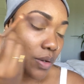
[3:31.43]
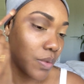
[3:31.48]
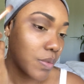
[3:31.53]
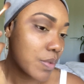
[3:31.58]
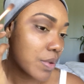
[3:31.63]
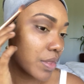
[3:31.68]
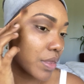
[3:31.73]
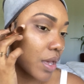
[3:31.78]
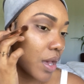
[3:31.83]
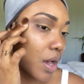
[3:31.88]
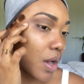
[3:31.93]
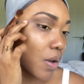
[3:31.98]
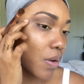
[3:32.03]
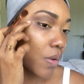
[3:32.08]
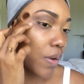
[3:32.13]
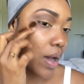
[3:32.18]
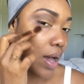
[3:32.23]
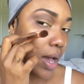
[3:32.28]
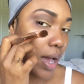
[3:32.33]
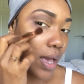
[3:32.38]
with
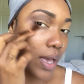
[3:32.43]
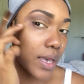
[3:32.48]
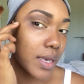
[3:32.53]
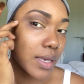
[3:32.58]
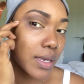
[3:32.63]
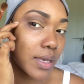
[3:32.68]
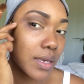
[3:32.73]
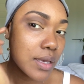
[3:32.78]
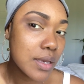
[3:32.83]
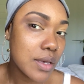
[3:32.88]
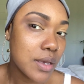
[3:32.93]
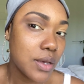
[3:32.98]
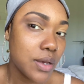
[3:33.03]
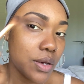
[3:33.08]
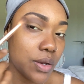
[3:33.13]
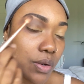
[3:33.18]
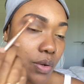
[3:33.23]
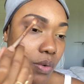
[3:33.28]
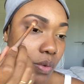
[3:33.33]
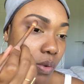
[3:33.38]
how I
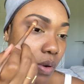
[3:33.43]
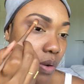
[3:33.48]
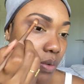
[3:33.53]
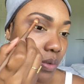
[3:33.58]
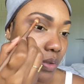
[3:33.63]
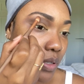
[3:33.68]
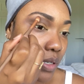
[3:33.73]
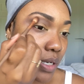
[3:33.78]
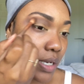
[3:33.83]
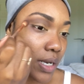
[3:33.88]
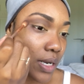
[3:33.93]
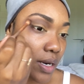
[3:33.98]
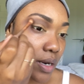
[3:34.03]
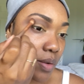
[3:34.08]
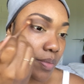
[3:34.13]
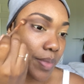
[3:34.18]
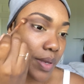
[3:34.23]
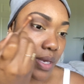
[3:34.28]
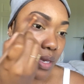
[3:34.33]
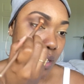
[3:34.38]
go out
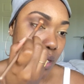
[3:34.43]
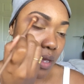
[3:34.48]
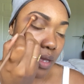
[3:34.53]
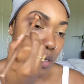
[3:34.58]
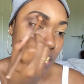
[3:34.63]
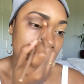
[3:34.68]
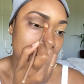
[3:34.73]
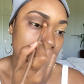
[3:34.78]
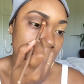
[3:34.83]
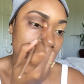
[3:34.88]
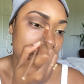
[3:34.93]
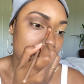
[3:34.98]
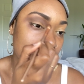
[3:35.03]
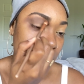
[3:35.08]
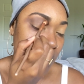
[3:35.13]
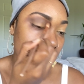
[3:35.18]
here because